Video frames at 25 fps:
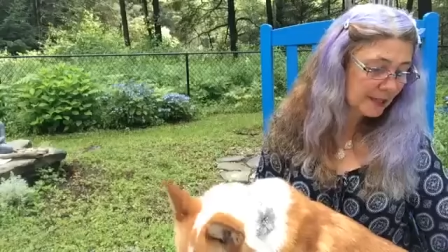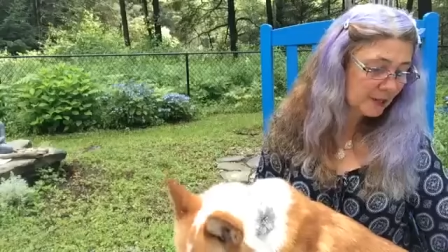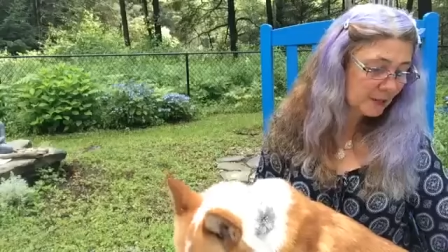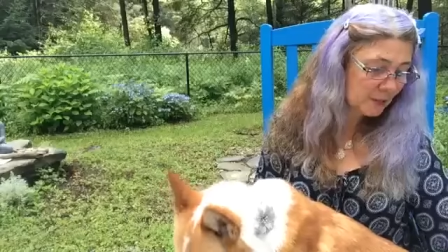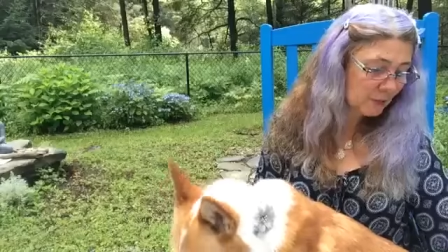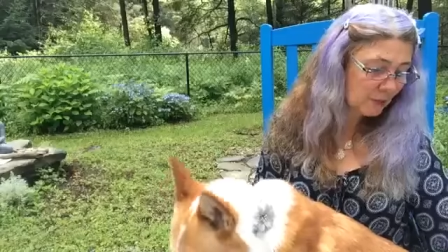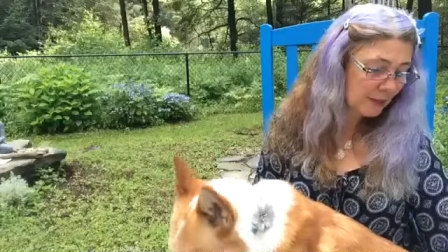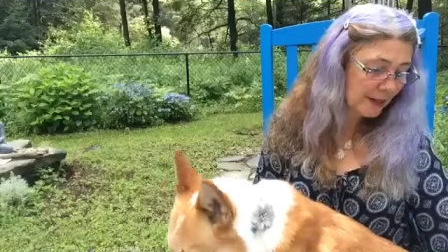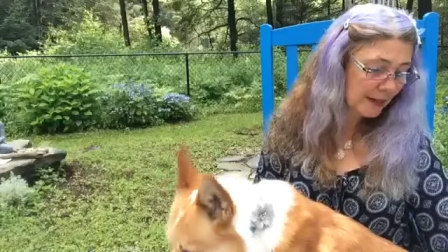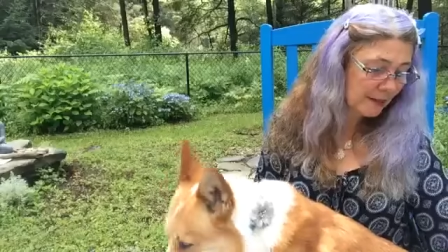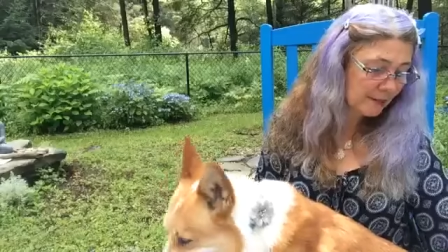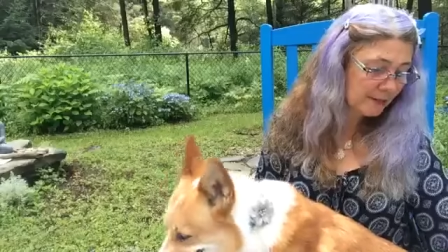
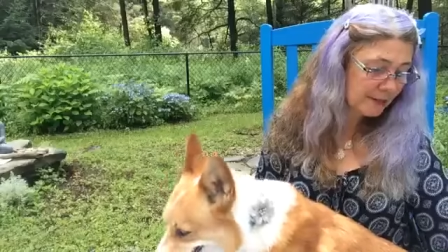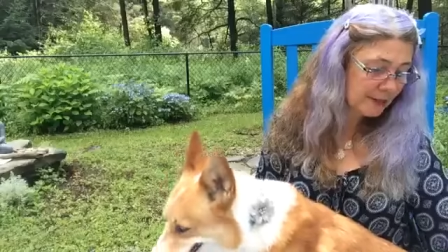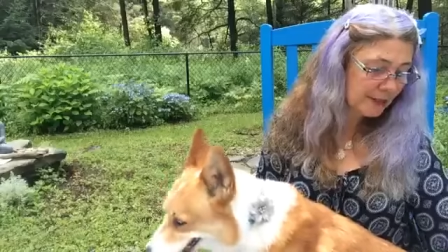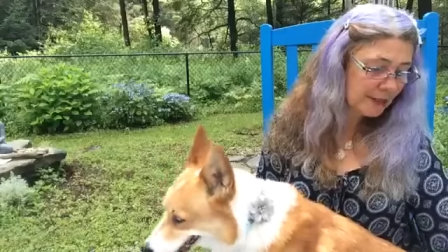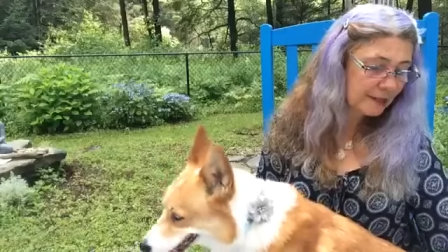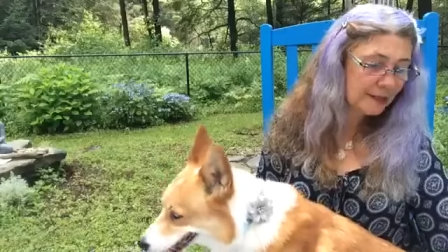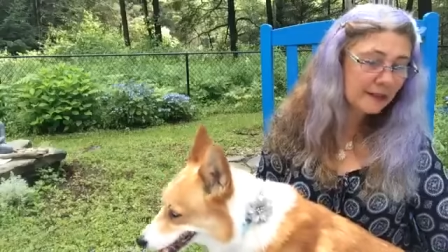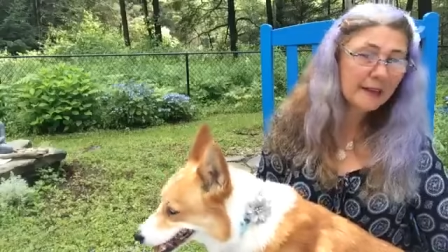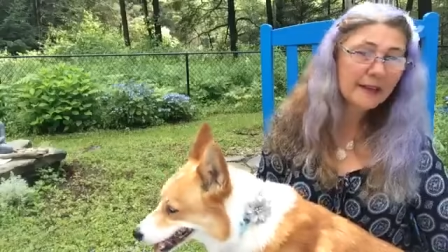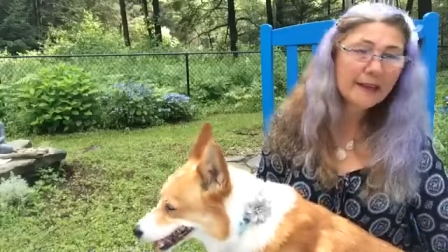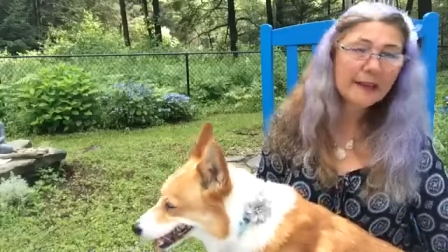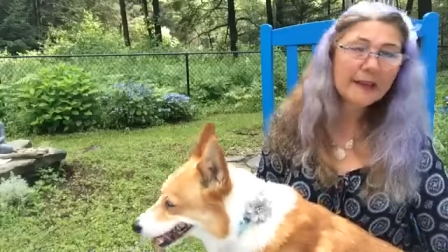
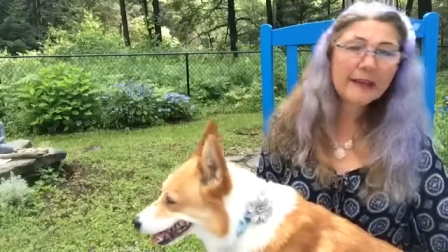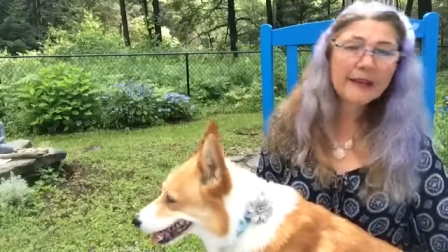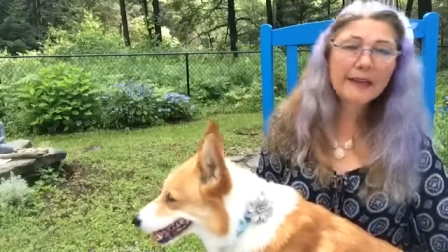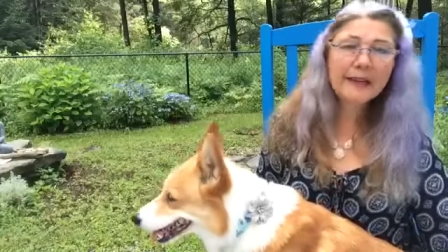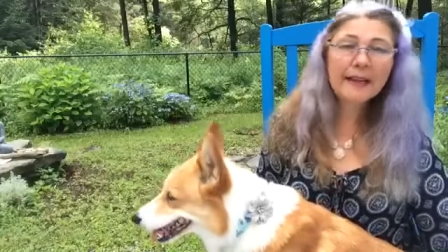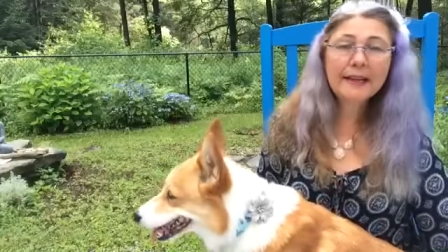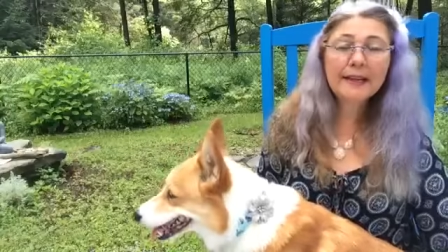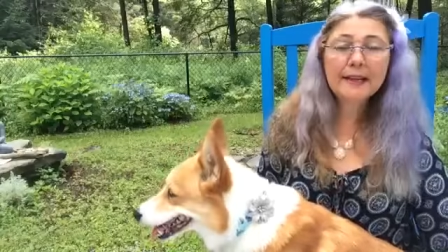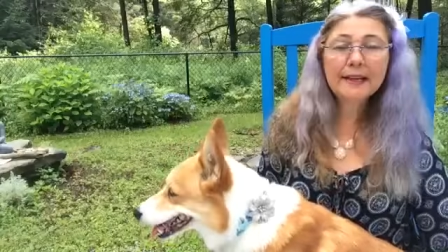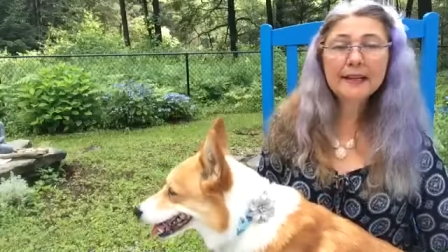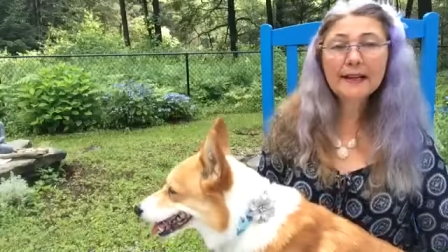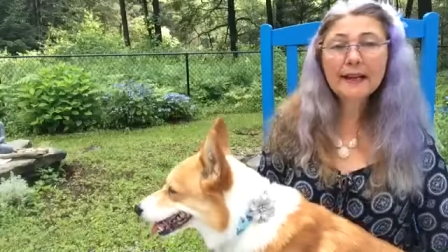grounded
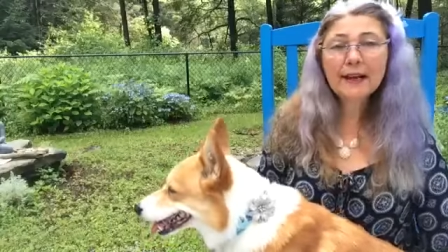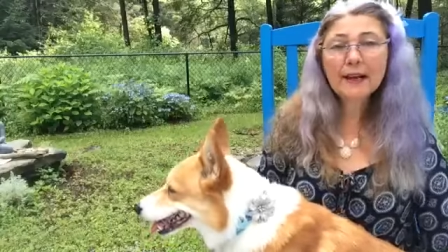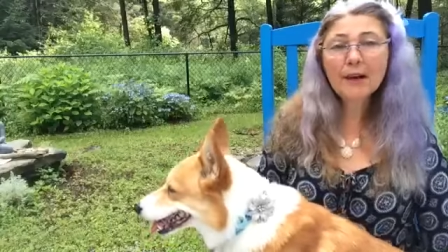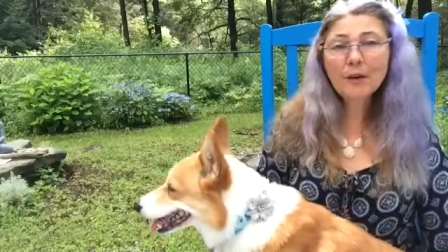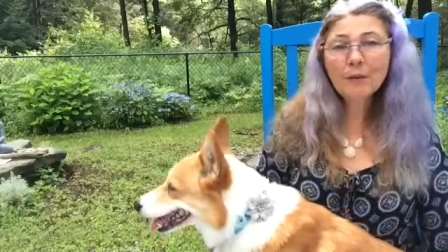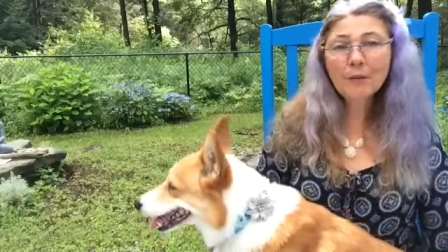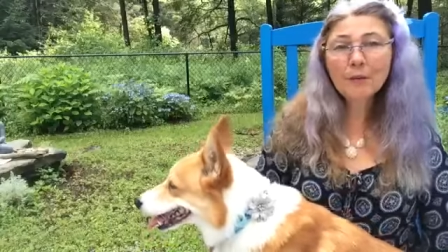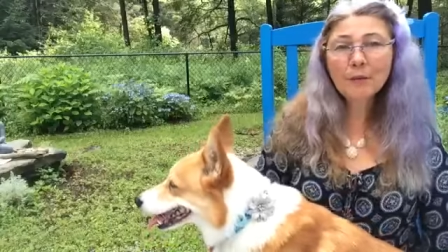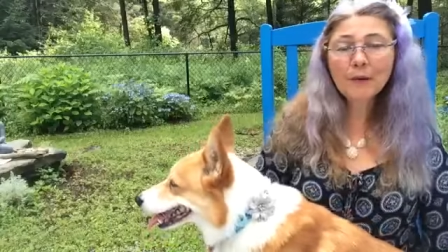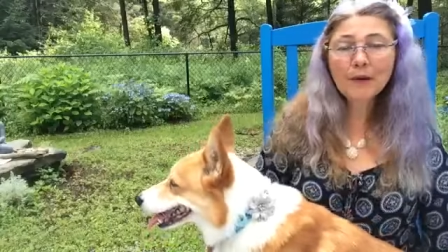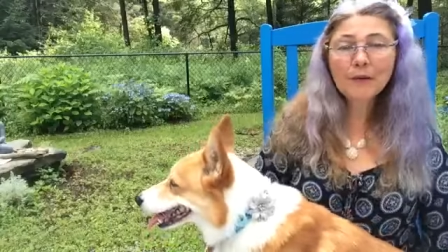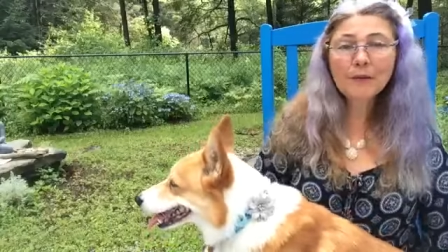and
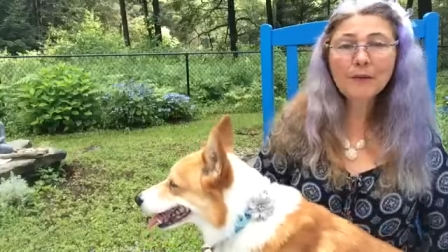help